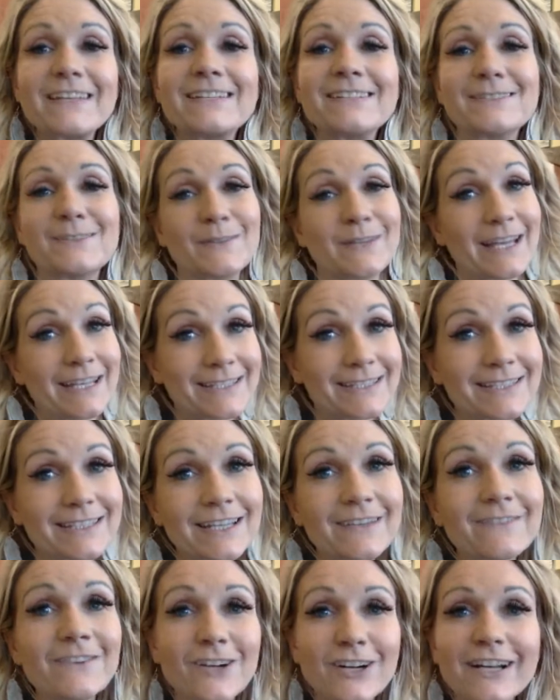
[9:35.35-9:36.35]
So yes,
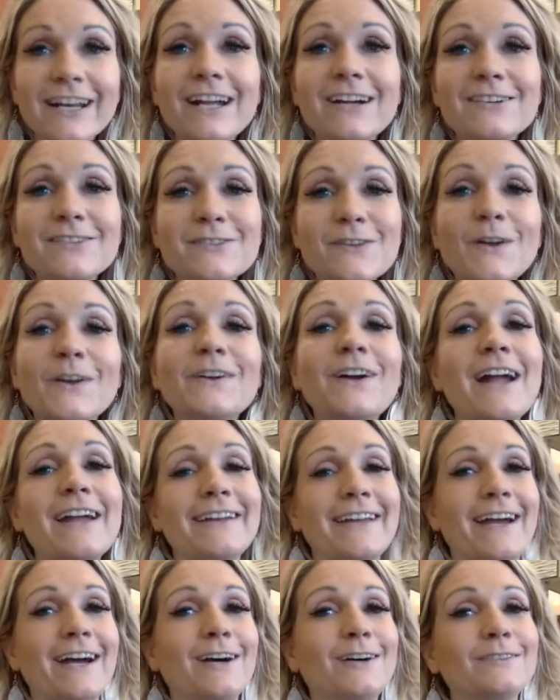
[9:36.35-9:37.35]
if you're in Arizona right
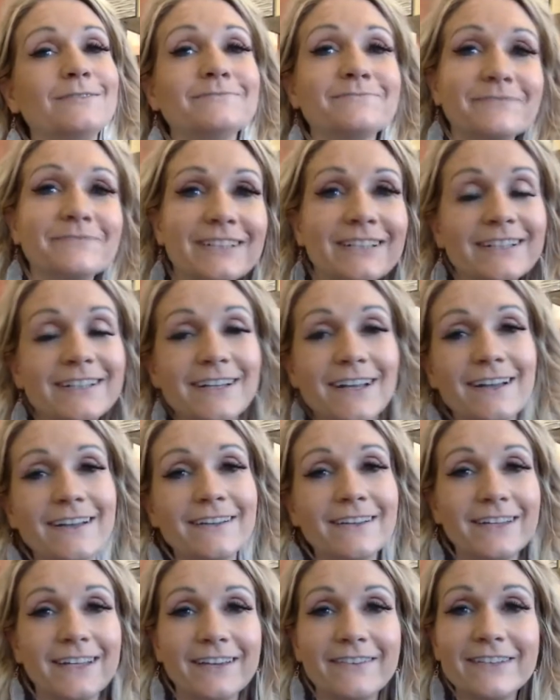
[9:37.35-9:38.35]
now,
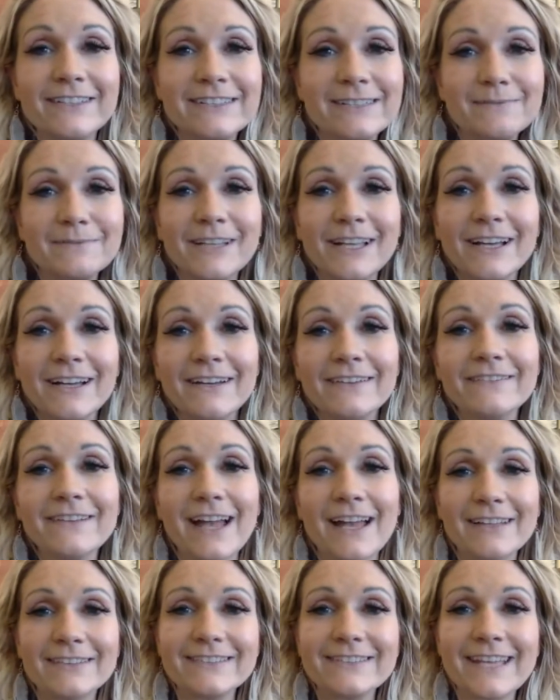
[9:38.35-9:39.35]
give us some love,
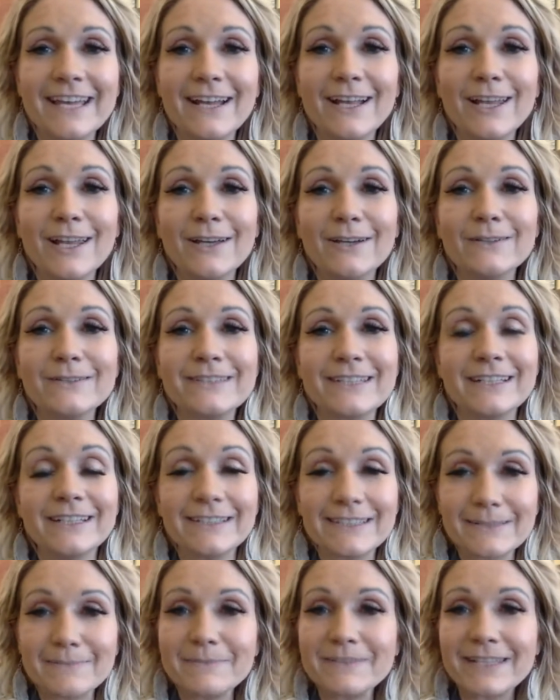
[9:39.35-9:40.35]
say hello, send
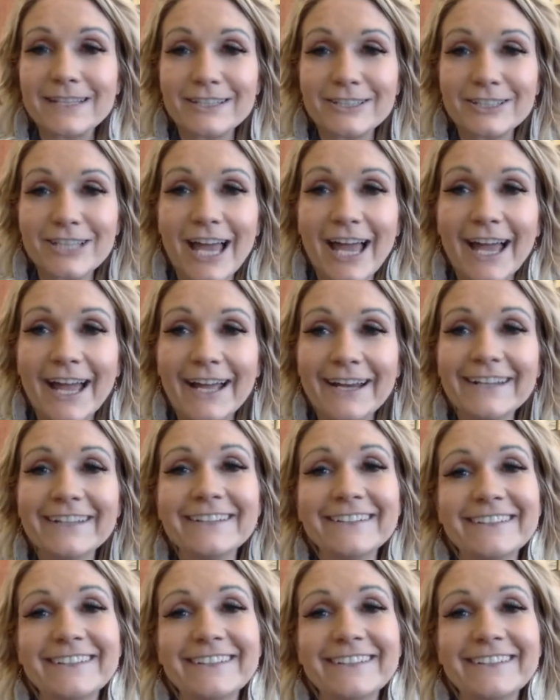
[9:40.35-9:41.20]
us some sunshine.